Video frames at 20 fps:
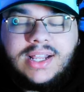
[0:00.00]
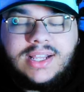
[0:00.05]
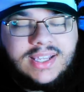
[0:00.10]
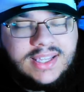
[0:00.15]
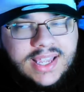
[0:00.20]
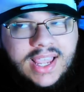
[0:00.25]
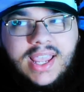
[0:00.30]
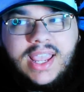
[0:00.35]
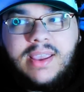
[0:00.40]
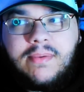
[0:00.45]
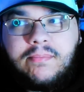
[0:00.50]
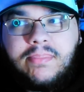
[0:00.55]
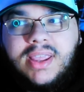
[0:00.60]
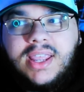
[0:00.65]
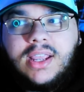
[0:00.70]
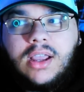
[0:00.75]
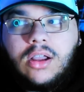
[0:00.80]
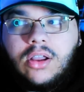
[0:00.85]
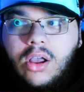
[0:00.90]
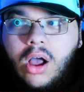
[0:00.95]
see him
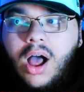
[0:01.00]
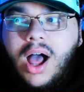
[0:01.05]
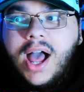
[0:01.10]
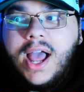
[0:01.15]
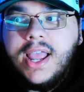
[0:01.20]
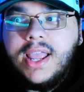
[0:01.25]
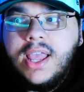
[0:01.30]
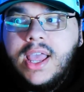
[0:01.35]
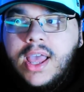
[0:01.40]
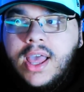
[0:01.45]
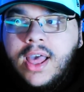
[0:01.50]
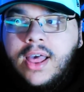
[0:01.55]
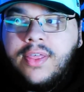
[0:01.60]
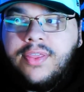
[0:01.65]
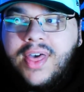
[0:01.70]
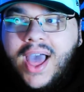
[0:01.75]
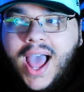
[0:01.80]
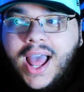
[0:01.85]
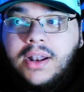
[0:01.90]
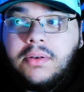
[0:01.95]
being a guy
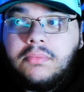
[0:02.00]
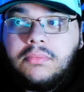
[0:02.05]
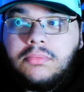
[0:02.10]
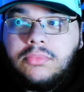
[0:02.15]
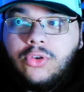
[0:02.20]
that